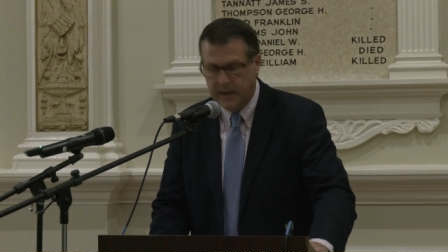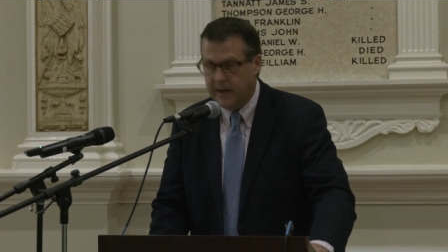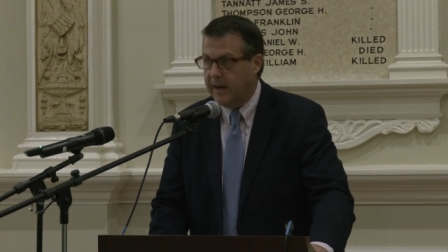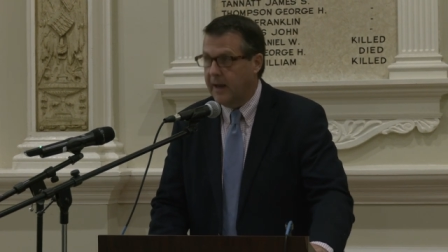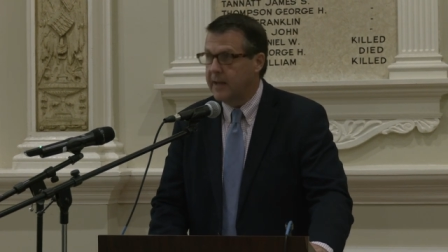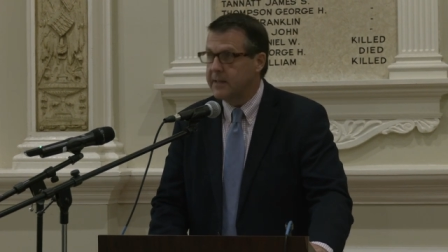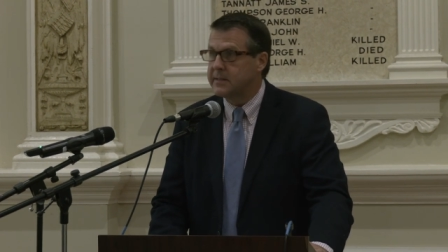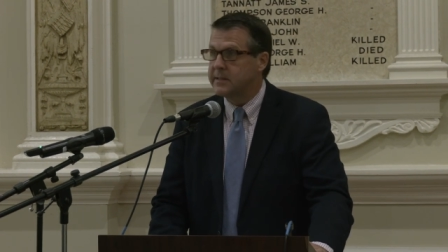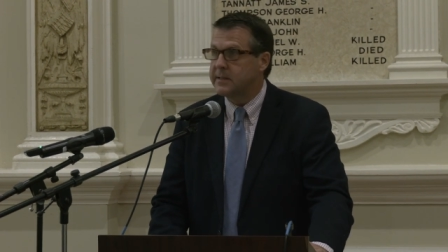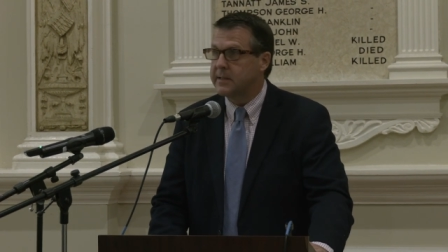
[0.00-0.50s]
in
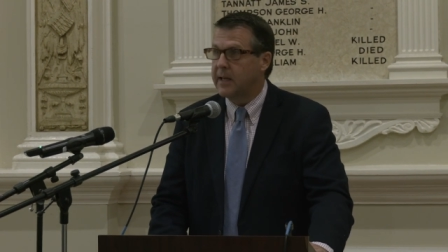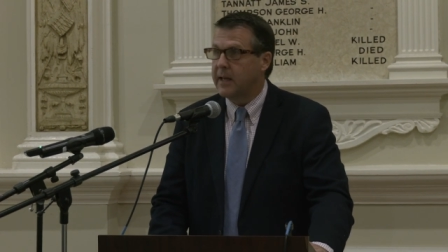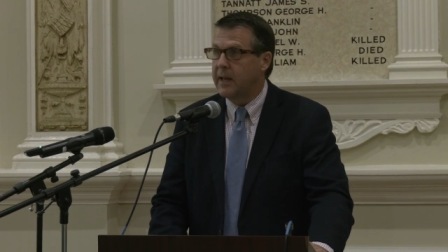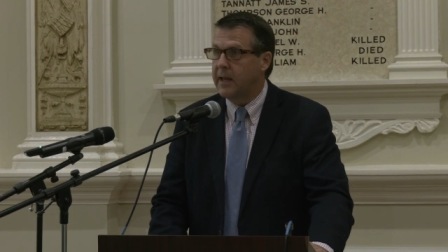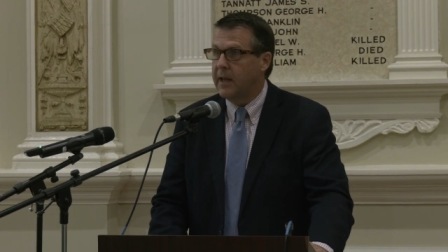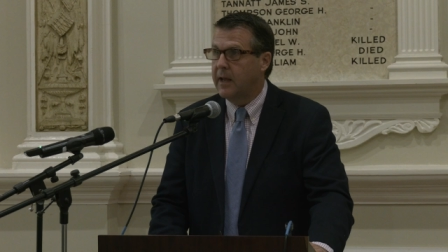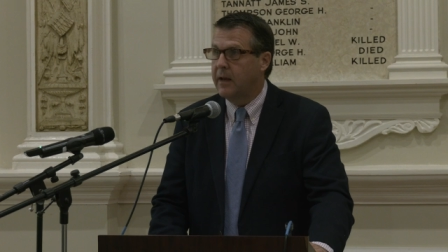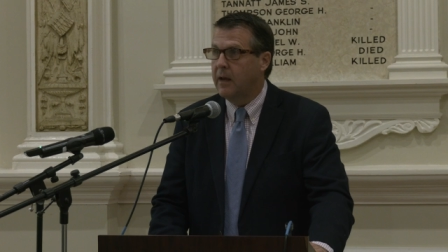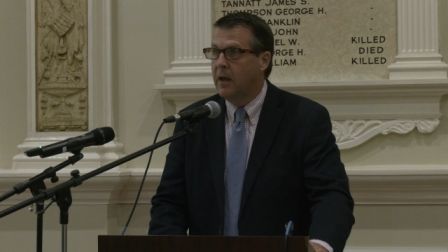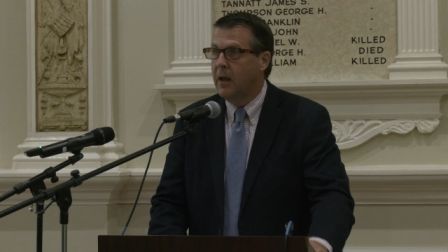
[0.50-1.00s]
our
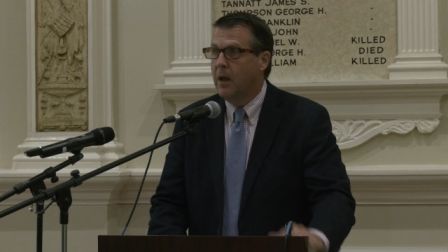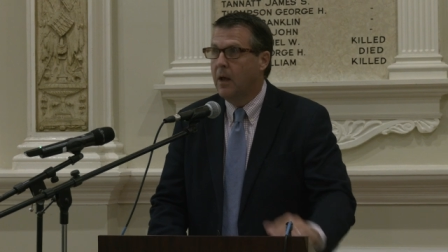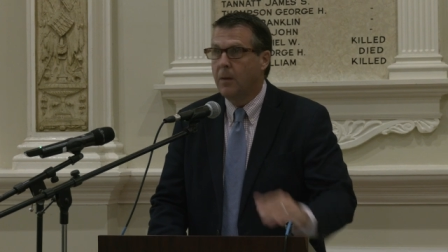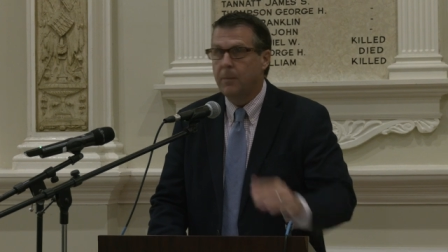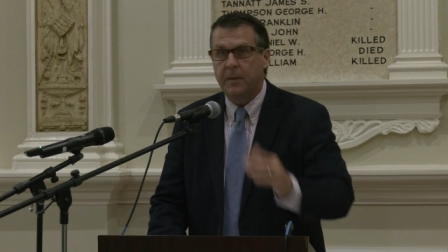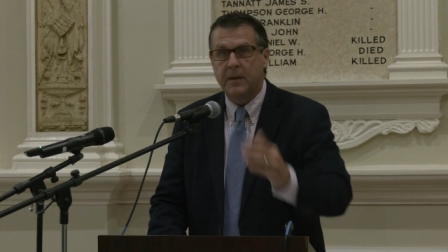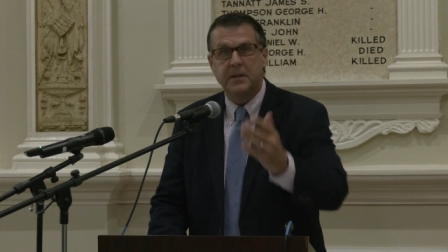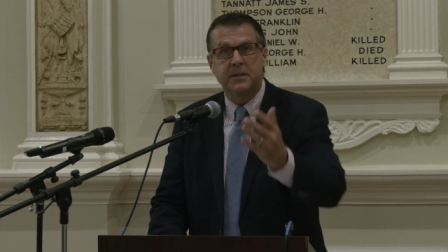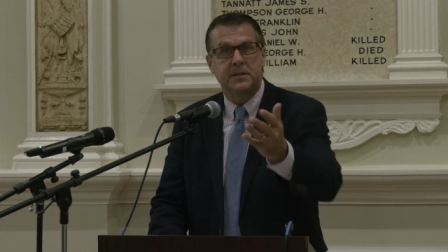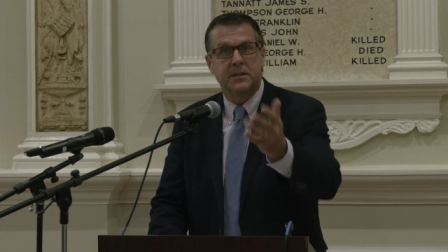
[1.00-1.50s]
city and
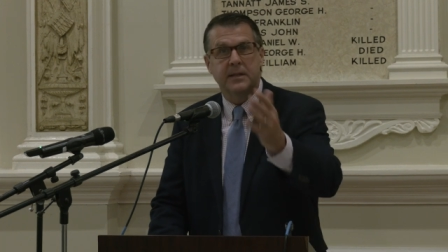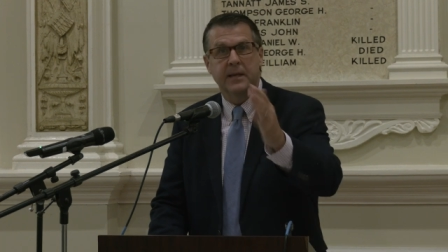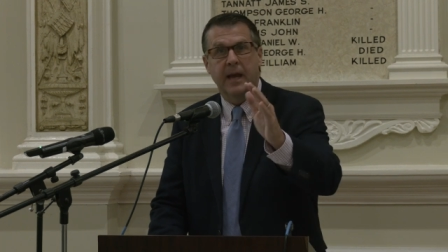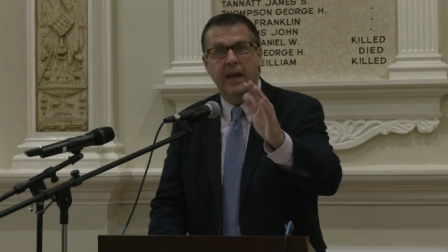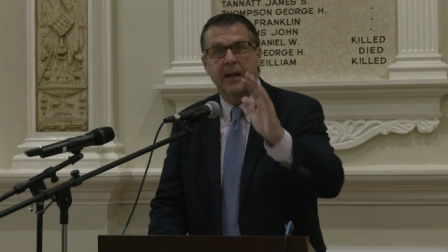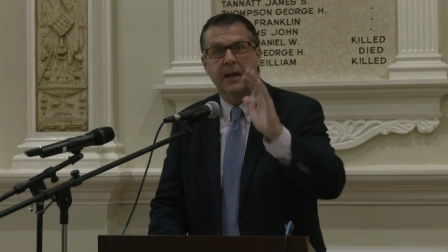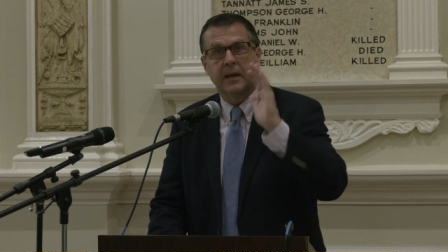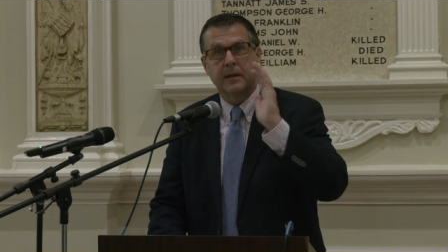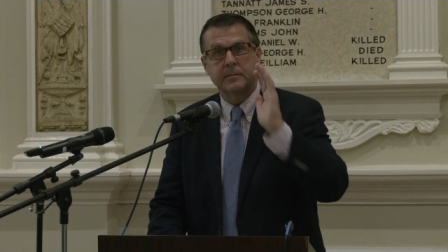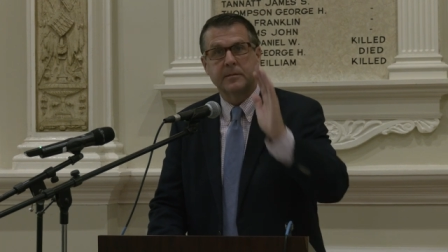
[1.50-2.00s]

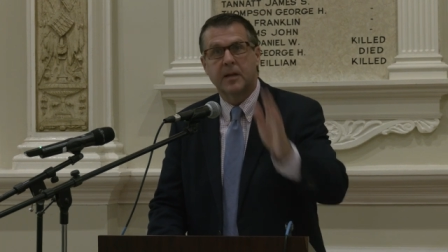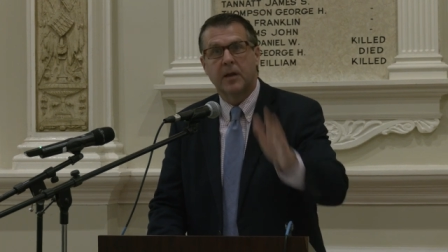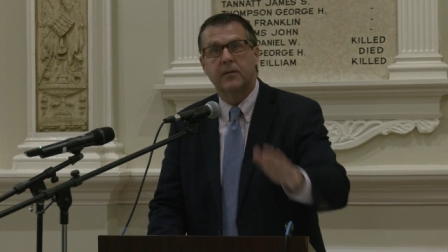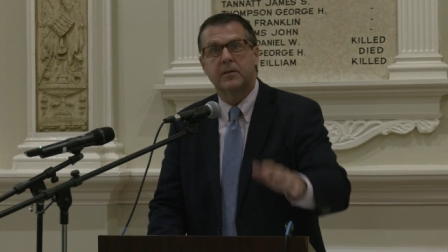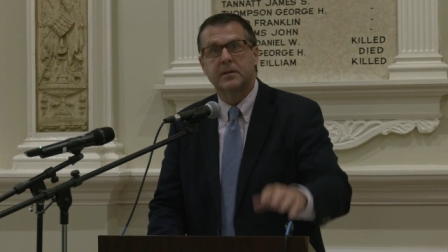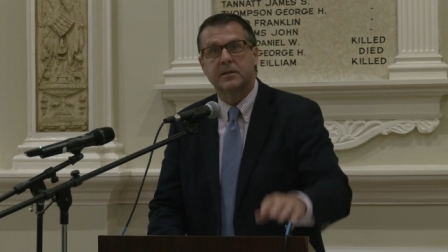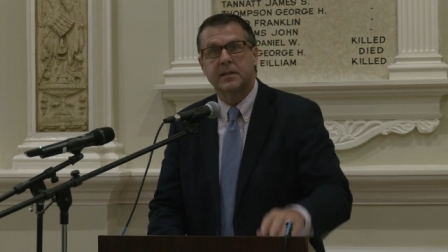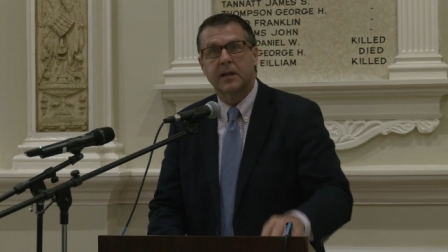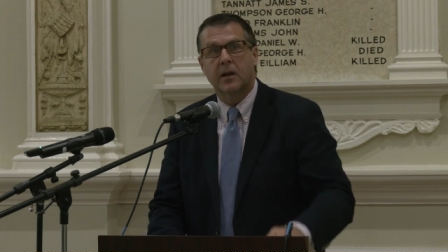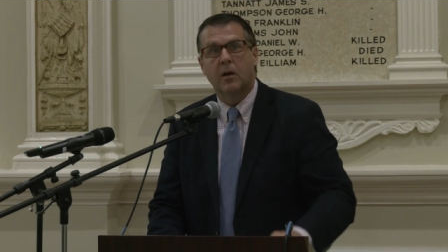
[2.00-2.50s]
BCA comes
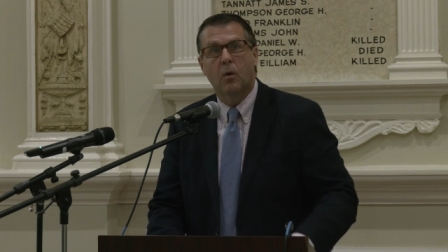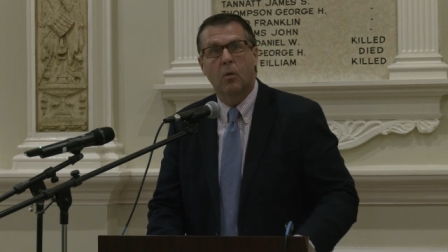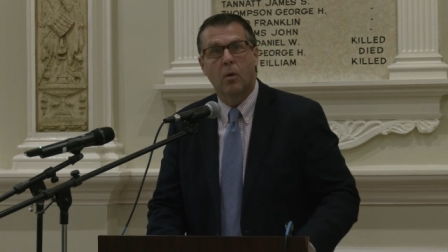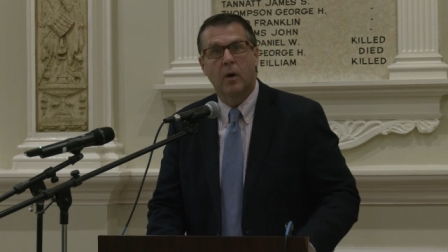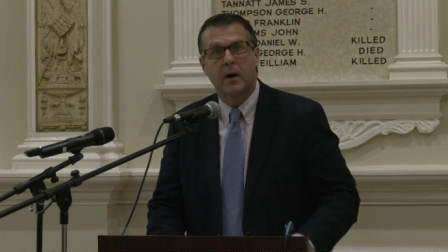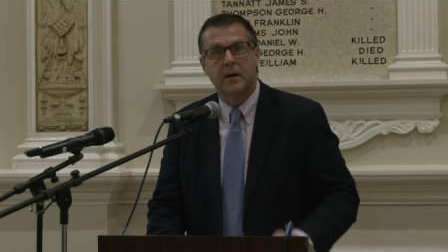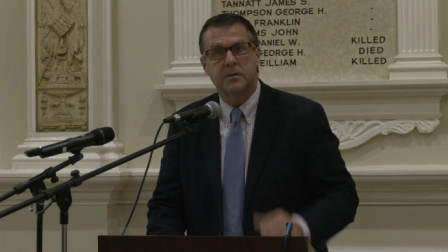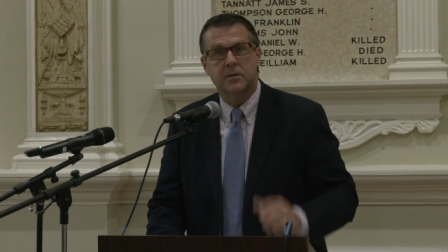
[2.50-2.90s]
every single one.